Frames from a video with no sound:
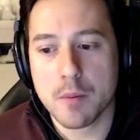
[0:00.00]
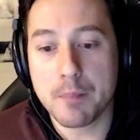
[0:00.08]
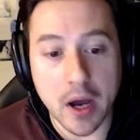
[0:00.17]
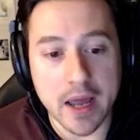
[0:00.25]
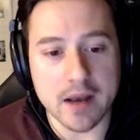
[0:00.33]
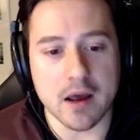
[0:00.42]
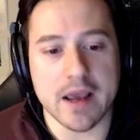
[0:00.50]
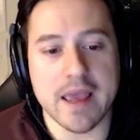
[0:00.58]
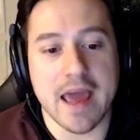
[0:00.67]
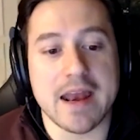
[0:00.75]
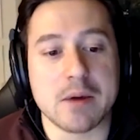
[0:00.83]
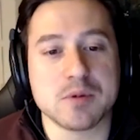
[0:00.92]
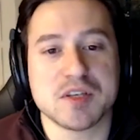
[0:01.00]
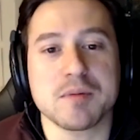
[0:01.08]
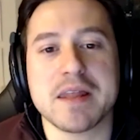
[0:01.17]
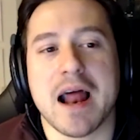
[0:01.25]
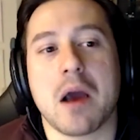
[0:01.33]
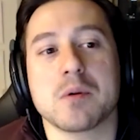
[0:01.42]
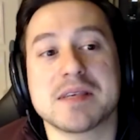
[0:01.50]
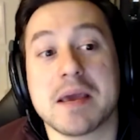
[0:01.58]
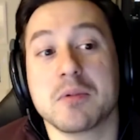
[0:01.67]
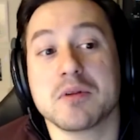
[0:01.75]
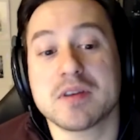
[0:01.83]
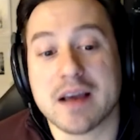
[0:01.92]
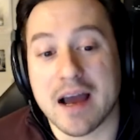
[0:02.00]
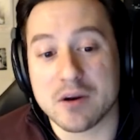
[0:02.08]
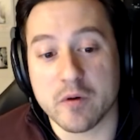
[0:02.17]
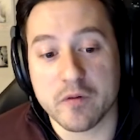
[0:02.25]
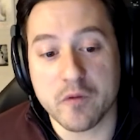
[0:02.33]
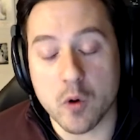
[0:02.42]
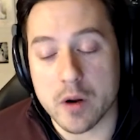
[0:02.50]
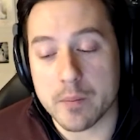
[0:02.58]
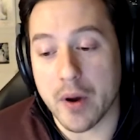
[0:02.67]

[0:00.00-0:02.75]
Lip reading: But again, it was something that I was able to kind of afford.